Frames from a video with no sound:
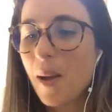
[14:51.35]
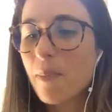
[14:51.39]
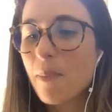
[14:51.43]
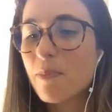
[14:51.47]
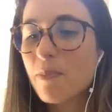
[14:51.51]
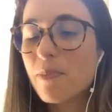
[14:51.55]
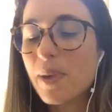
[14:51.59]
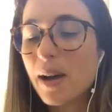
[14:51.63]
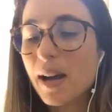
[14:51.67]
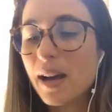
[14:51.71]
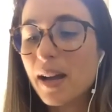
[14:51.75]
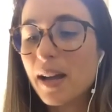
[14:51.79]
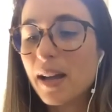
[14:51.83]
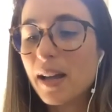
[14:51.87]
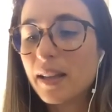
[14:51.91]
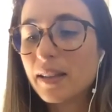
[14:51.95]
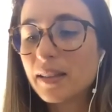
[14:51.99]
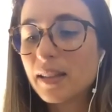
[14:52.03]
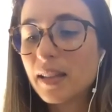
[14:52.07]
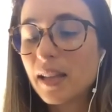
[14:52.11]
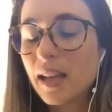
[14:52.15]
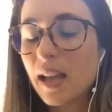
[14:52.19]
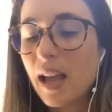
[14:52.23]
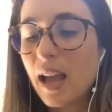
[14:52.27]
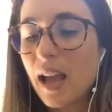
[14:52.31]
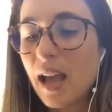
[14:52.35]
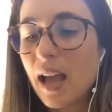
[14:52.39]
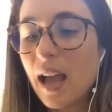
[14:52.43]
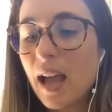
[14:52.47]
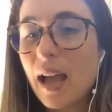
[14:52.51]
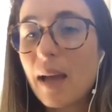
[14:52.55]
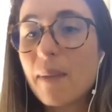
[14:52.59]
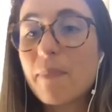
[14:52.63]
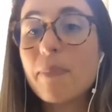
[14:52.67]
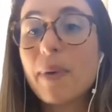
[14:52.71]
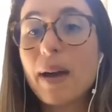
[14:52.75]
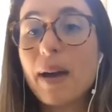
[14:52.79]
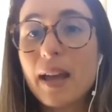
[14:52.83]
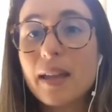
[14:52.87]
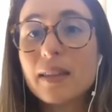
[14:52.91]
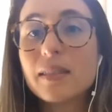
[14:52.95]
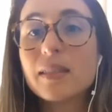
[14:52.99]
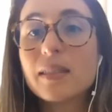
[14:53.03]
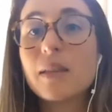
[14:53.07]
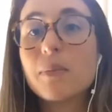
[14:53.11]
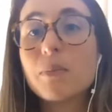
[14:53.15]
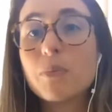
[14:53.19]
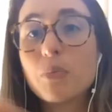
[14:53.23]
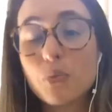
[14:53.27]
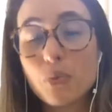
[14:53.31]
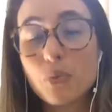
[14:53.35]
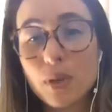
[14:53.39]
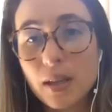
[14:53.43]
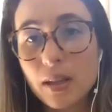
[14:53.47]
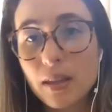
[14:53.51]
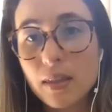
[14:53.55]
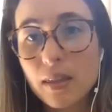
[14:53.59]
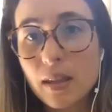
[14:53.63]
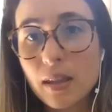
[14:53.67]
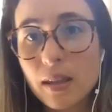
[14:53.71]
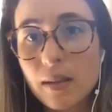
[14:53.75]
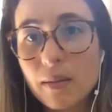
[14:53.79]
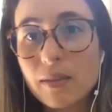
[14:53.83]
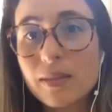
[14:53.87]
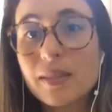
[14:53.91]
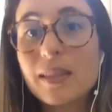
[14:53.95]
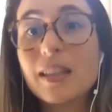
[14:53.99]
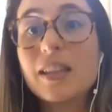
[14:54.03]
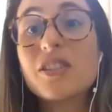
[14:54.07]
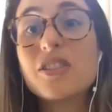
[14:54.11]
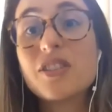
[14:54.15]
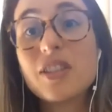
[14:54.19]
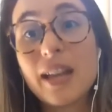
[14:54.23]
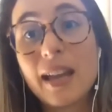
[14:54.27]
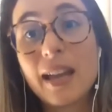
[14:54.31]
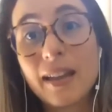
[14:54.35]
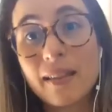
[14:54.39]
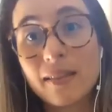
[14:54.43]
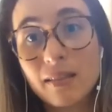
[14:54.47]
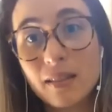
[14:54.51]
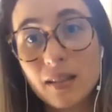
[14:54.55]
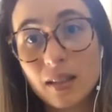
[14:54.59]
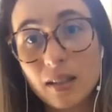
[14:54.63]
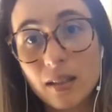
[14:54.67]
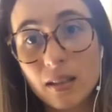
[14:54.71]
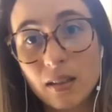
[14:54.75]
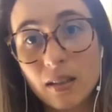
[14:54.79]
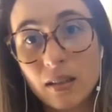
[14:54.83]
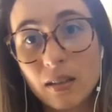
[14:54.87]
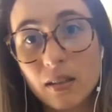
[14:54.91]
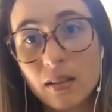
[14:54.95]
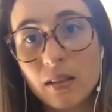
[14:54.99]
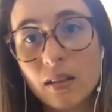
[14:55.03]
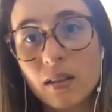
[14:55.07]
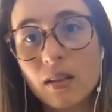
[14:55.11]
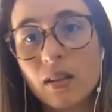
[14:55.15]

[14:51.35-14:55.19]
But the breathing, the chanting,